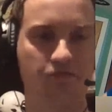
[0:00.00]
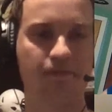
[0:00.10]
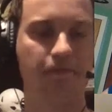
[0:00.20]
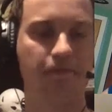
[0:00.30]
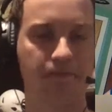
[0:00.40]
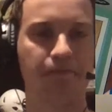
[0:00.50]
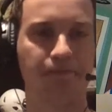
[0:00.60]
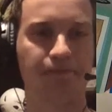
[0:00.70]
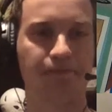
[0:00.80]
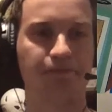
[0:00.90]

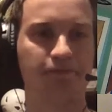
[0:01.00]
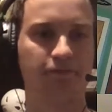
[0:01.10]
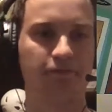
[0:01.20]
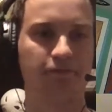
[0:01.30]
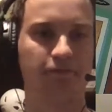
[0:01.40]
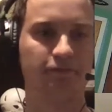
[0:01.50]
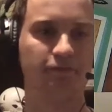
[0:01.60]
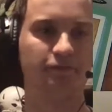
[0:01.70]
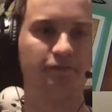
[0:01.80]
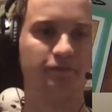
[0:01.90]

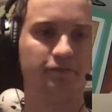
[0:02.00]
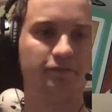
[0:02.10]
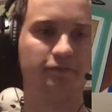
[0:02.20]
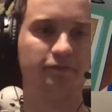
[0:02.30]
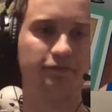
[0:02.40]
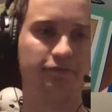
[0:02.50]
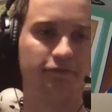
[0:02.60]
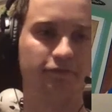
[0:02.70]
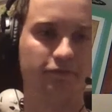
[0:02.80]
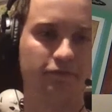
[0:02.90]

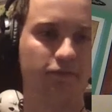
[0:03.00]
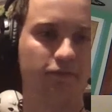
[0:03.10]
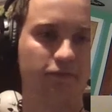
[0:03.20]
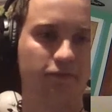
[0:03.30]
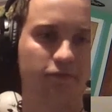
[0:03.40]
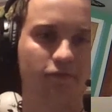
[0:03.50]
No words are spoken by the person on screen.